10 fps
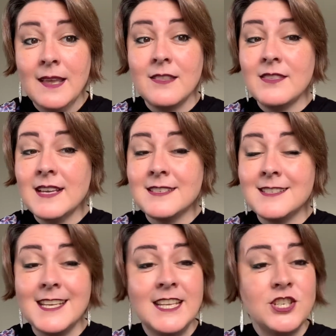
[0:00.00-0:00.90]
Thus,
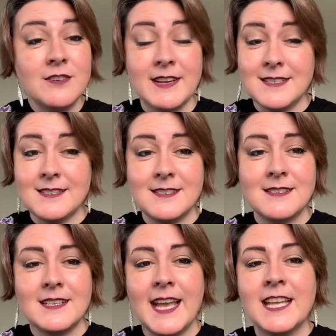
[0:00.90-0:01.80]
each of us
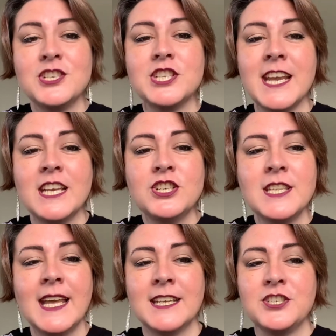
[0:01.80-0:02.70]
can change
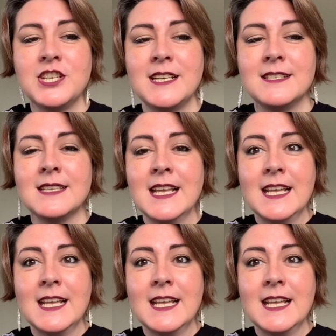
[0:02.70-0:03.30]
the energies